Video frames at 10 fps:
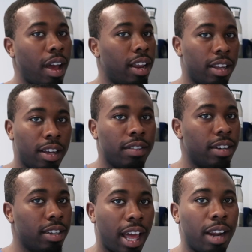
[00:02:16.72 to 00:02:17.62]
I
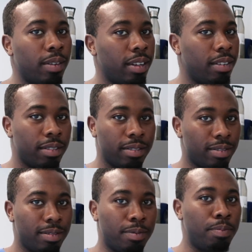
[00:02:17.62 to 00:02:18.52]
don't
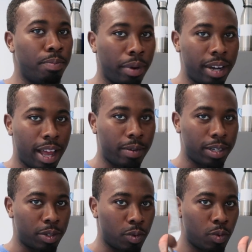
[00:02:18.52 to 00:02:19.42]
bring that
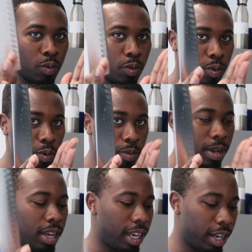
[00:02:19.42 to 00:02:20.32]
question
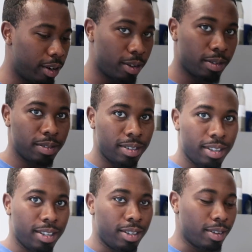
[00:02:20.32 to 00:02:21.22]
here.
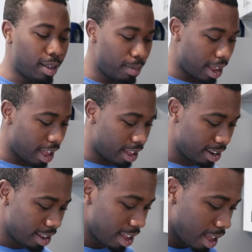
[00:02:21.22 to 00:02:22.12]
Don't give me that.